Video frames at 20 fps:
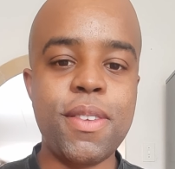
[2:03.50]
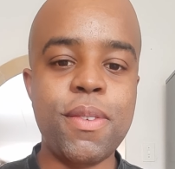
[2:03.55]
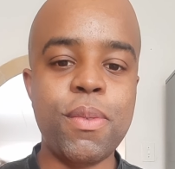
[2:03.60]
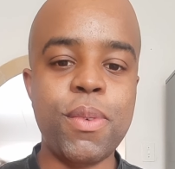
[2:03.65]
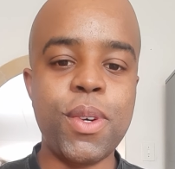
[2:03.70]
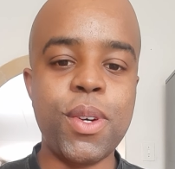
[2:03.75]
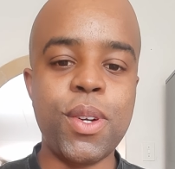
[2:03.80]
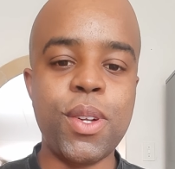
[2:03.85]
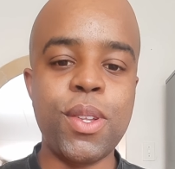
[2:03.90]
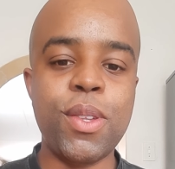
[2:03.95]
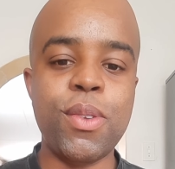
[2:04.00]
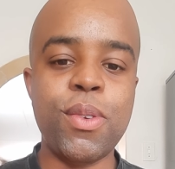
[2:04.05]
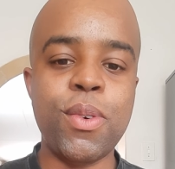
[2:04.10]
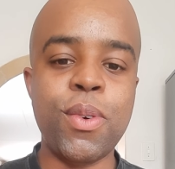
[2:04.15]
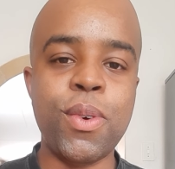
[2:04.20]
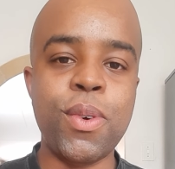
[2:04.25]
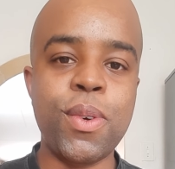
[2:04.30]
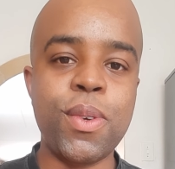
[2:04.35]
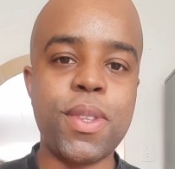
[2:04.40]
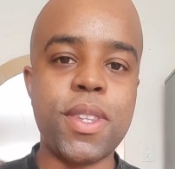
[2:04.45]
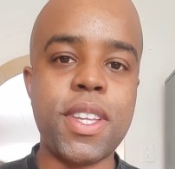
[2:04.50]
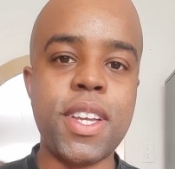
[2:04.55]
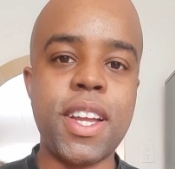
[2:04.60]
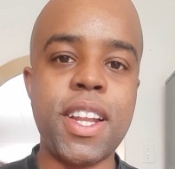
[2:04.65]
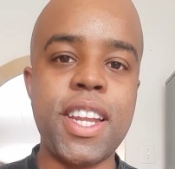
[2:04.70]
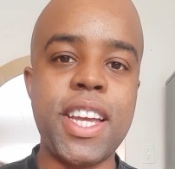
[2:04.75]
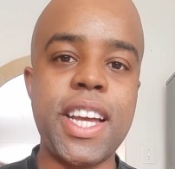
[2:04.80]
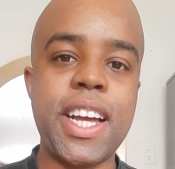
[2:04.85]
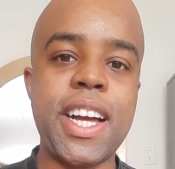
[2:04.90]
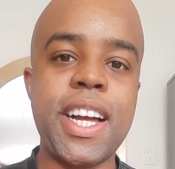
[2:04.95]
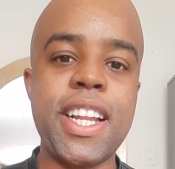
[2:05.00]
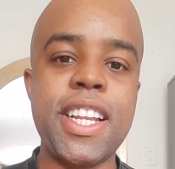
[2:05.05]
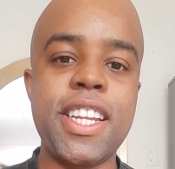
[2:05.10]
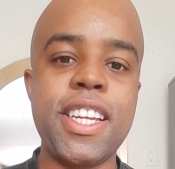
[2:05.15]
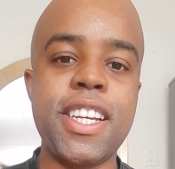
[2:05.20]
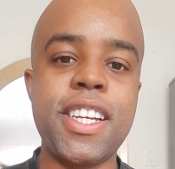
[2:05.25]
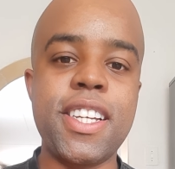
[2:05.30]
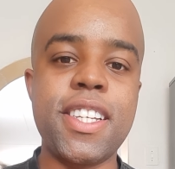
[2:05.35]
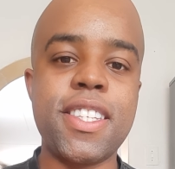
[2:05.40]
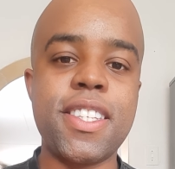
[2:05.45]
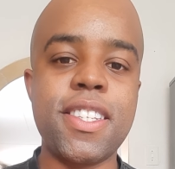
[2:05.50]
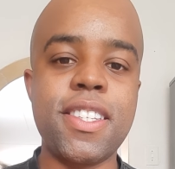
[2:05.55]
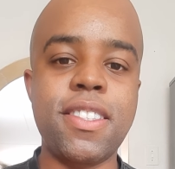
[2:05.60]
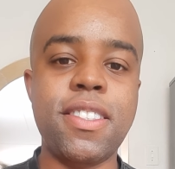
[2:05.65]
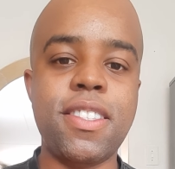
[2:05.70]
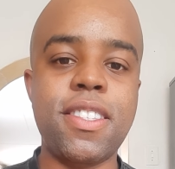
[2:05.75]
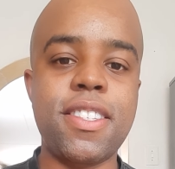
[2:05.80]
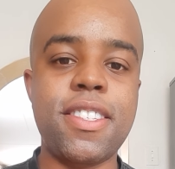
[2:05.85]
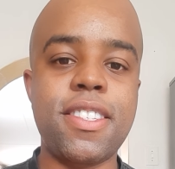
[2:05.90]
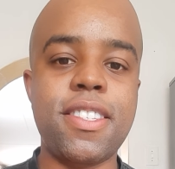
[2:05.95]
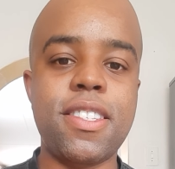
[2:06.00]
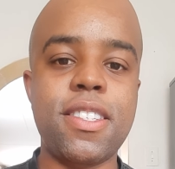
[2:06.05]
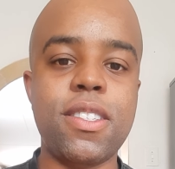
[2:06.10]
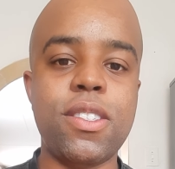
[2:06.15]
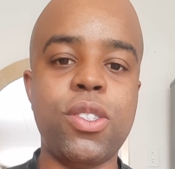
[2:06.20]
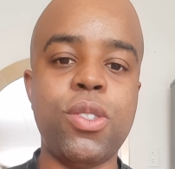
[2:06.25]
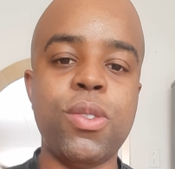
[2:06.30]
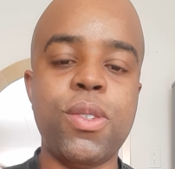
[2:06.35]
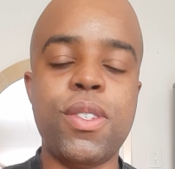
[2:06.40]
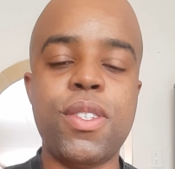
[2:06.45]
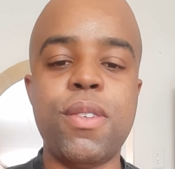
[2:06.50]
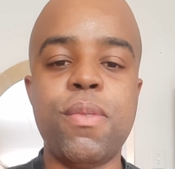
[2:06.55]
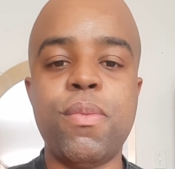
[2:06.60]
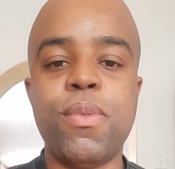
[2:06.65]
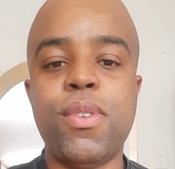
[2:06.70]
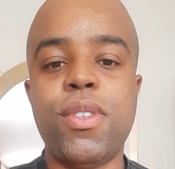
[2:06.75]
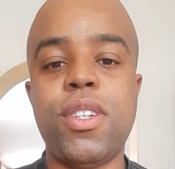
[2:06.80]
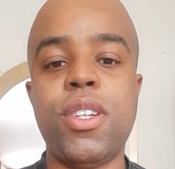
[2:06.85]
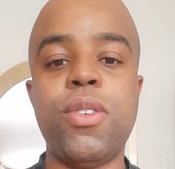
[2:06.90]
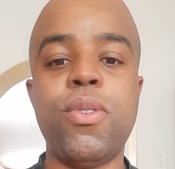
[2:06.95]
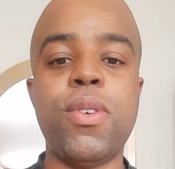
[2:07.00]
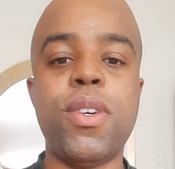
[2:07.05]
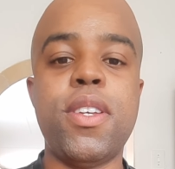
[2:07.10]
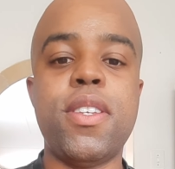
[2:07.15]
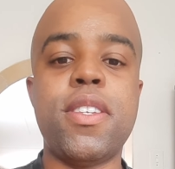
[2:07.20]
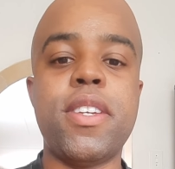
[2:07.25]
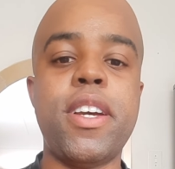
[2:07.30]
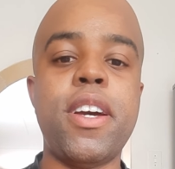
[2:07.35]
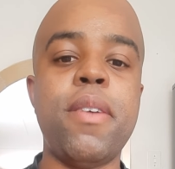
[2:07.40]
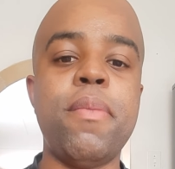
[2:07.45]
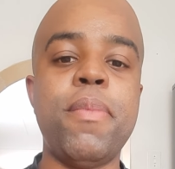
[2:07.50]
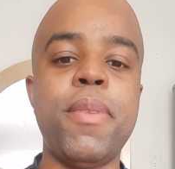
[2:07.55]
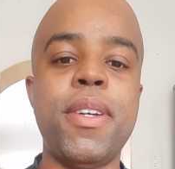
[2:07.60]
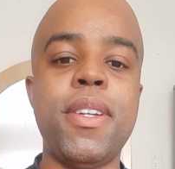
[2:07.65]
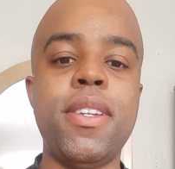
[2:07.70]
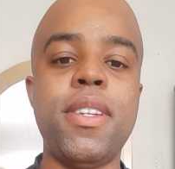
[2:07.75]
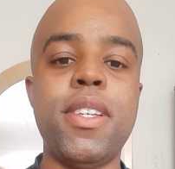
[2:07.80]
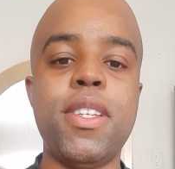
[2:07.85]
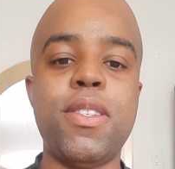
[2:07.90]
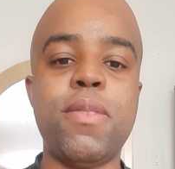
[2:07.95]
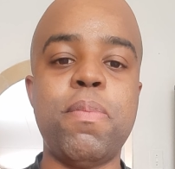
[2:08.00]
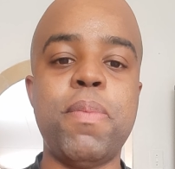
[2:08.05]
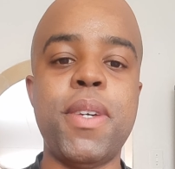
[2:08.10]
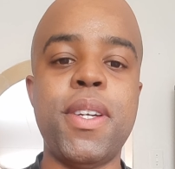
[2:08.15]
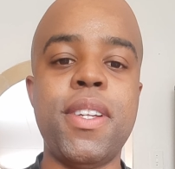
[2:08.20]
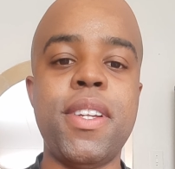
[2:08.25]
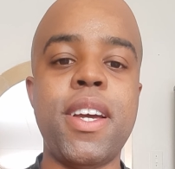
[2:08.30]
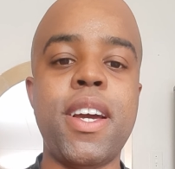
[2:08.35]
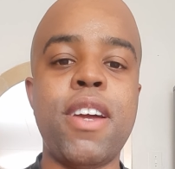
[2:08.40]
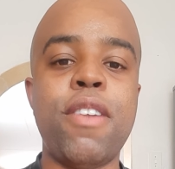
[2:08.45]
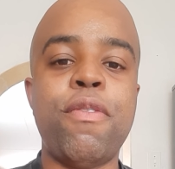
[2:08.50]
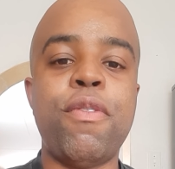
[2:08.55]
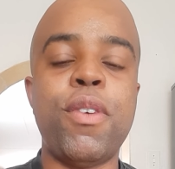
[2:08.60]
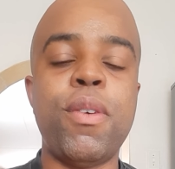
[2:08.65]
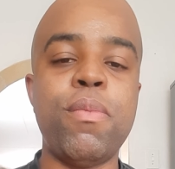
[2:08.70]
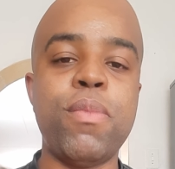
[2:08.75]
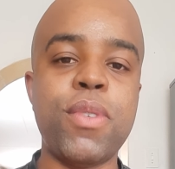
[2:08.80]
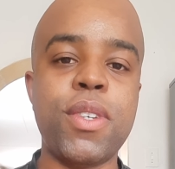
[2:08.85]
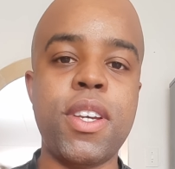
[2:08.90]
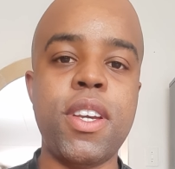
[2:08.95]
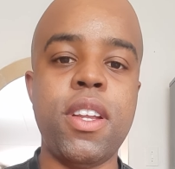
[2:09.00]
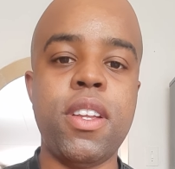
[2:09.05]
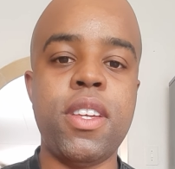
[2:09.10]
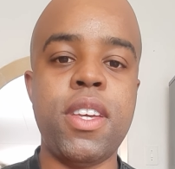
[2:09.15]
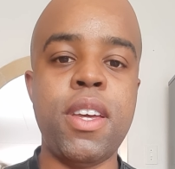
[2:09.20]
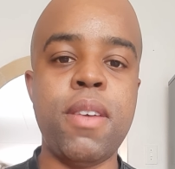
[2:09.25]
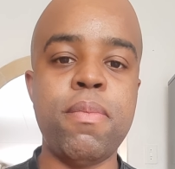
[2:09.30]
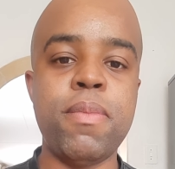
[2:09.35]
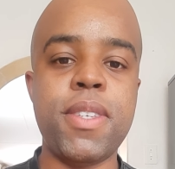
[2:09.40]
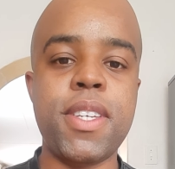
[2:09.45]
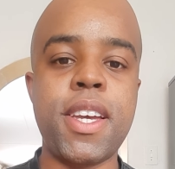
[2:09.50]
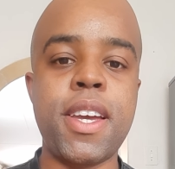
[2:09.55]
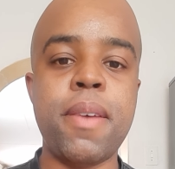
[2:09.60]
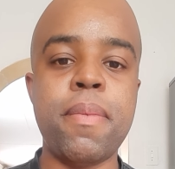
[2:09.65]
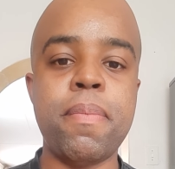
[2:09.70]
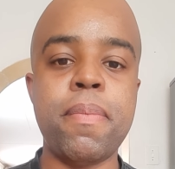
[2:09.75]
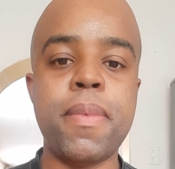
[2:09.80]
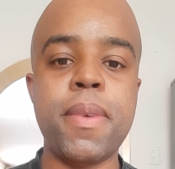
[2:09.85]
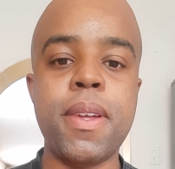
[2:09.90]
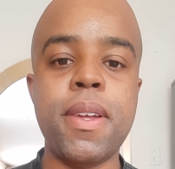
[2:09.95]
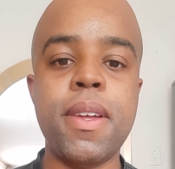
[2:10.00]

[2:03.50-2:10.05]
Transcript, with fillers: We all know Dele Alli, since Jose Mourinho has come in, it's been hard for him to get game time.